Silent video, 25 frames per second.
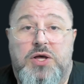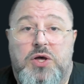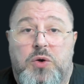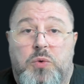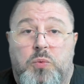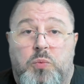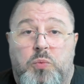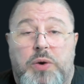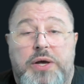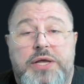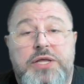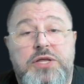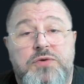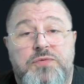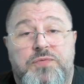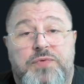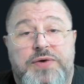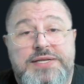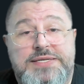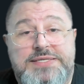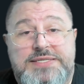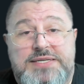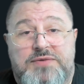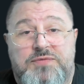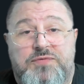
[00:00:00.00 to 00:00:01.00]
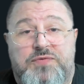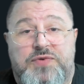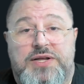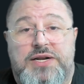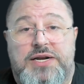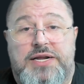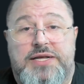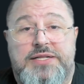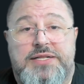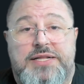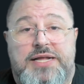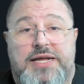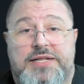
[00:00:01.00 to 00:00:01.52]
When you find something
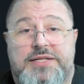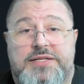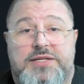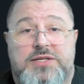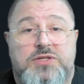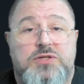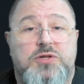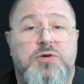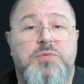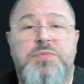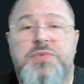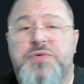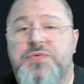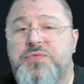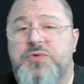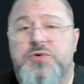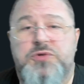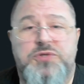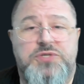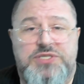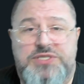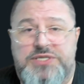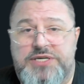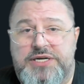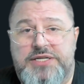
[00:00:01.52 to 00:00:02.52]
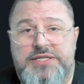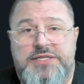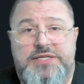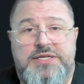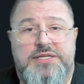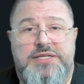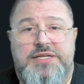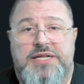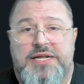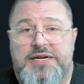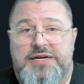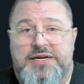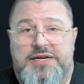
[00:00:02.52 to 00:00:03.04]
like that, and don't be frustrated,
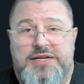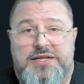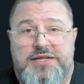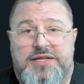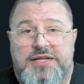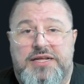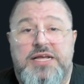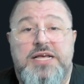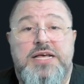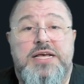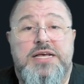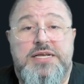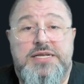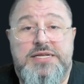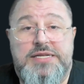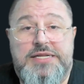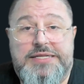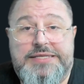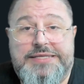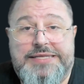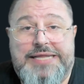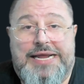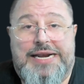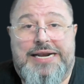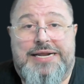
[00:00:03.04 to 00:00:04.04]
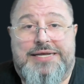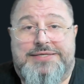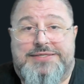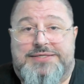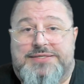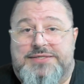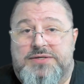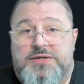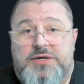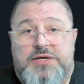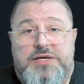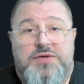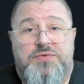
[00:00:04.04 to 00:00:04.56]
and tell us.
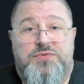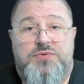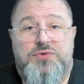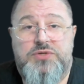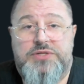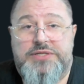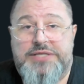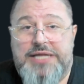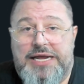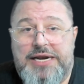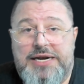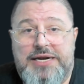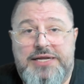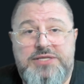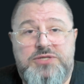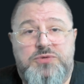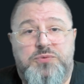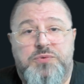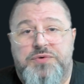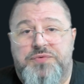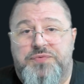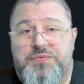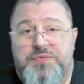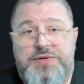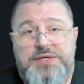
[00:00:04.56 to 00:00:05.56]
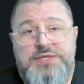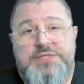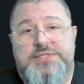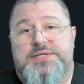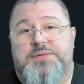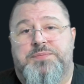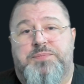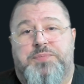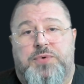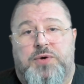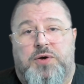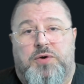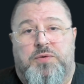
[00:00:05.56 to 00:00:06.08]
If you tell us, we fix the
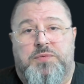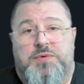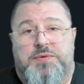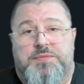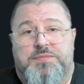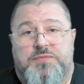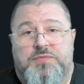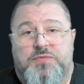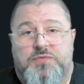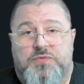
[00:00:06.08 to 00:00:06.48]
problem.